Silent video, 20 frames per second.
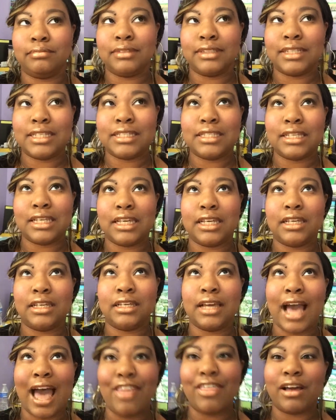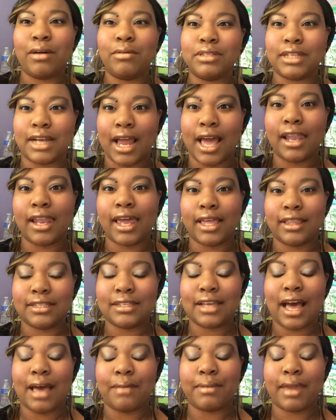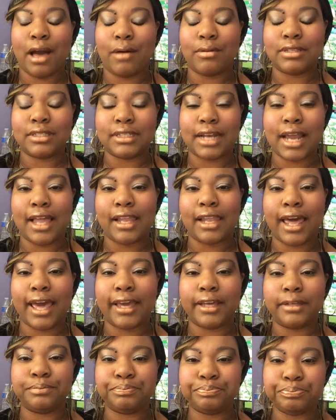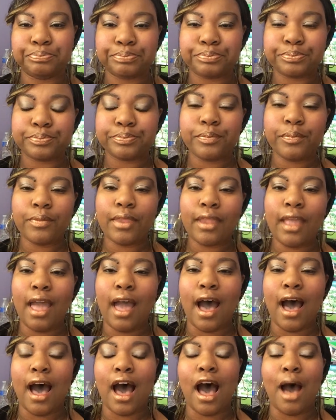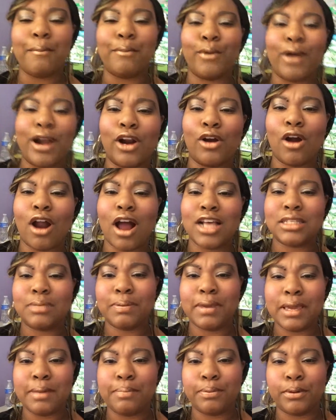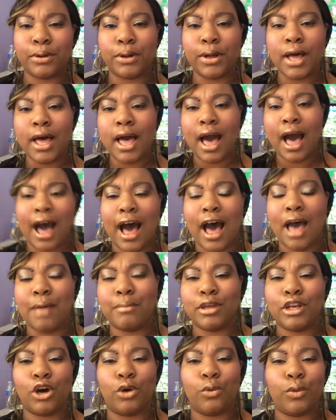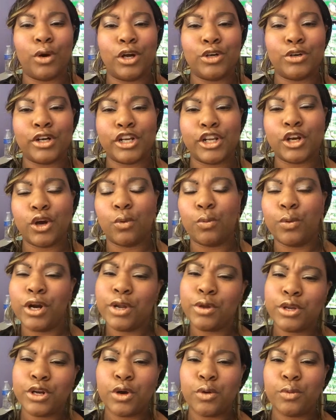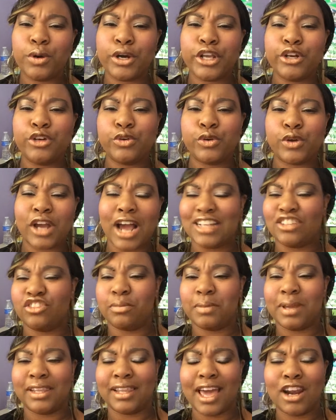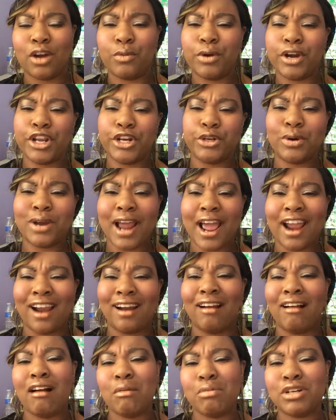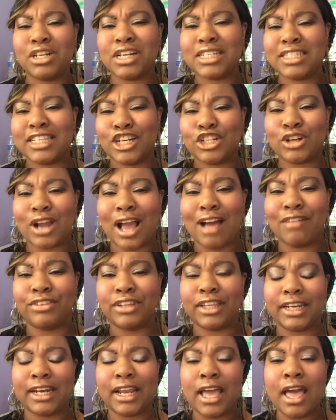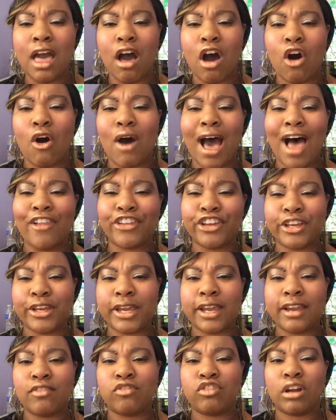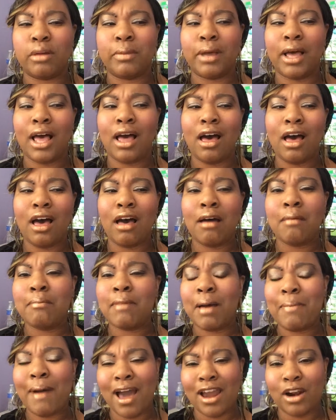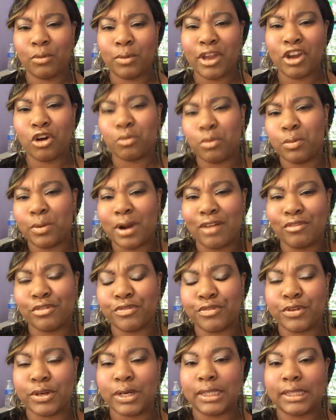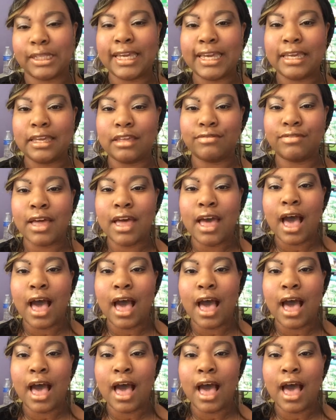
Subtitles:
let's see, I think I was in LA at the time. Yeah, I was in LA. Ran across people, wondering, what are you doing, guys from Atlanta? What are you doing out here? Oh, we're just here traveling. Oh, how long are you here from? About a week or whenever we're gonna leave.